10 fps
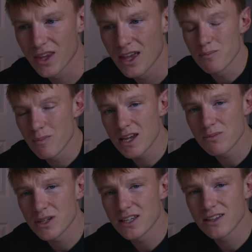It may
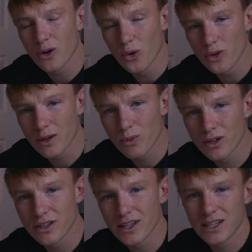be that all they
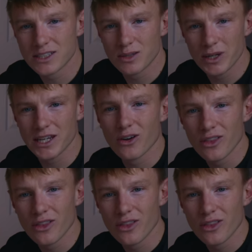want is to be